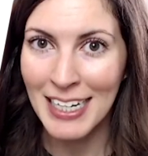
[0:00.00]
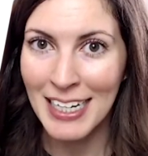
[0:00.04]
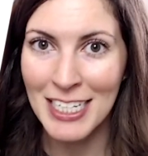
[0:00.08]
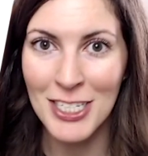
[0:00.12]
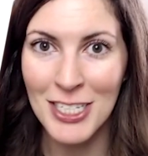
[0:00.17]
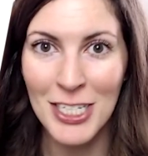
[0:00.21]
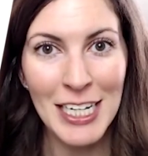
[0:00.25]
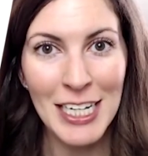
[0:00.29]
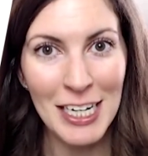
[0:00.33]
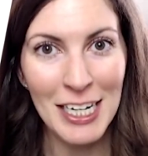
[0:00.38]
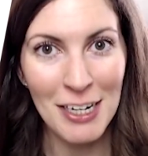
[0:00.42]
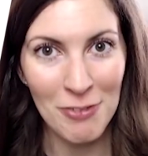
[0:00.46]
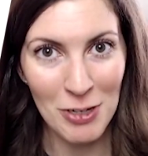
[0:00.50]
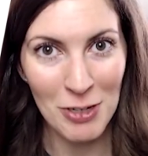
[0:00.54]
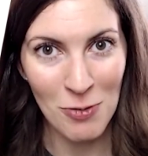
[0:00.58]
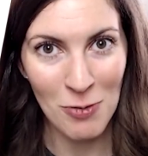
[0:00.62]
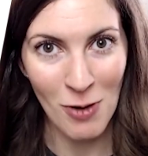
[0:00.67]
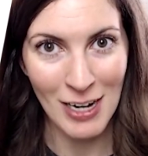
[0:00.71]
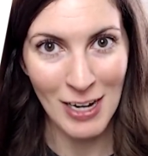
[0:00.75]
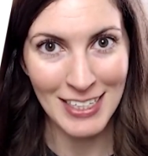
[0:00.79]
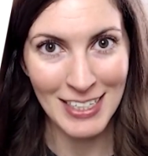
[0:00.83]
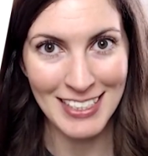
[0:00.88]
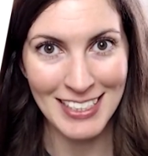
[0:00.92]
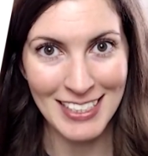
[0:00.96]
And Janine, if you
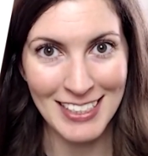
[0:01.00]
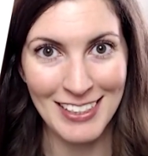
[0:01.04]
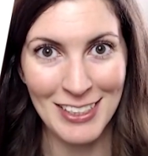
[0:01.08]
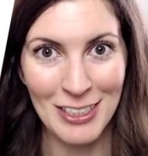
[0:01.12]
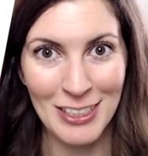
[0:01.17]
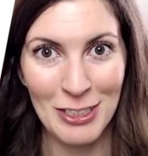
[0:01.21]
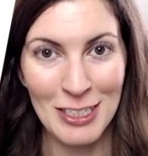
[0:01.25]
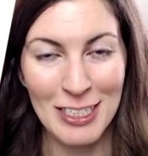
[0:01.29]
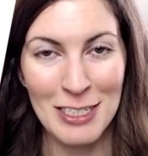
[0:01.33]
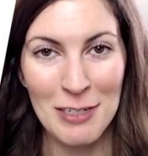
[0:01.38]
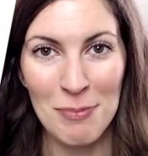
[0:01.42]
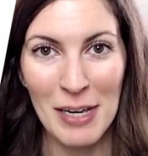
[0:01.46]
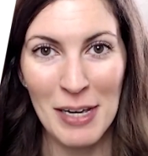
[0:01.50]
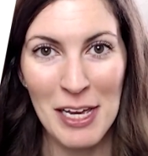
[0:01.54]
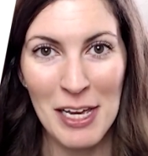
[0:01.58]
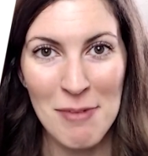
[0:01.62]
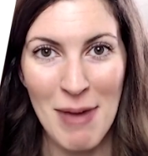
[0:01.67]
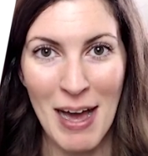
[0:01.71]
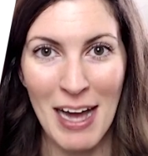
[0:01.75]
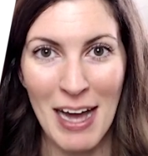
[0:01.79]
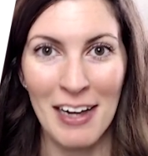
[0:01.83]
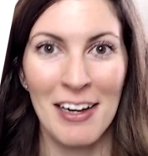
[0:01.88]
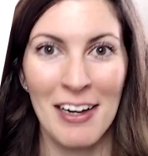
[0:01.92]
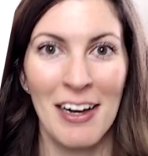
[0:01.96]
want to, to
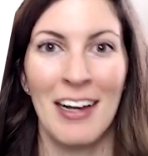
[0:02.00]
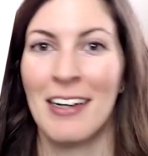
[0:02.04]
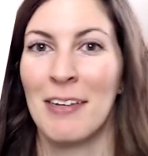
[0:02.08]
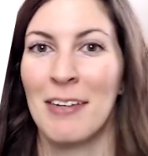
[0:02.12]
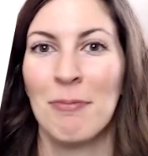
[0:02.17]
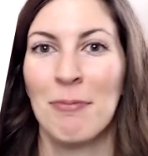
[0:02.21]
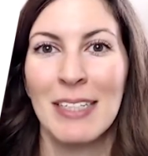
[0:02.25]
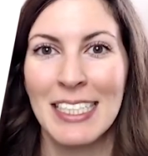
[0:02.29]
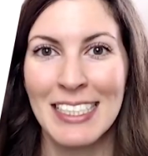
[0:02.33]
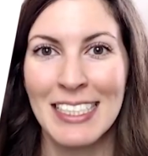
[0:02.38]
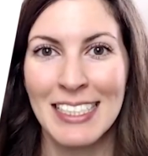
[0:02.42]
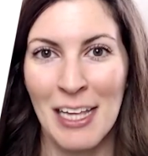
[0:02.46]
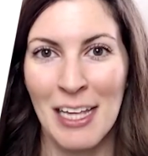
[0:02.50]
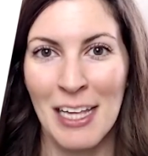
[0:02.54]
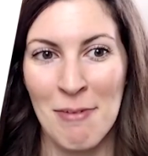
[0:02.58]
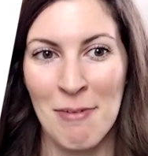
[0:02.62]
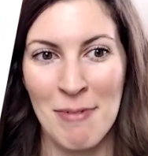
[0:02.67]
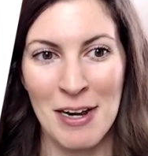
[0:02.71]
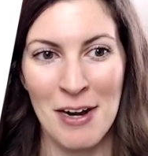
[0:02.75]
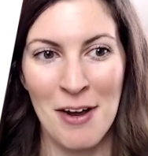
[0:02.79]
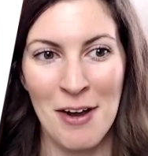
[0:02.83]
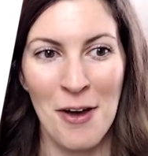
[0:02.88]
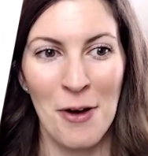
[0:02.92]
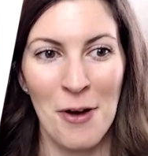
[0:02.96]
piggyback on, please let
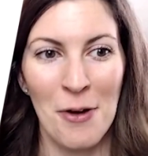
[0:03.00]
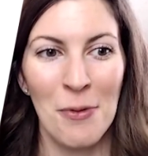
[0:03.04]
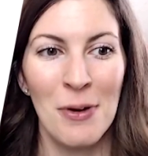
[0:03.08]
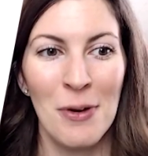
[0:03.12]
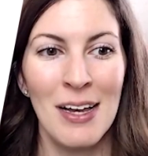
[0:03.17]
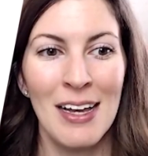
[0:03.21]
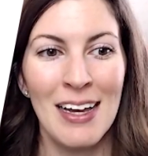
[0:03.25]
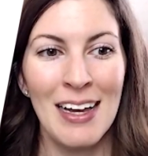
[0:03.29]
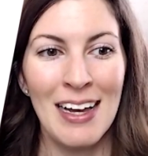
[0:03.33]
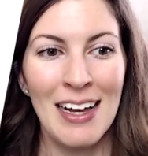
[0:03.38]
me know.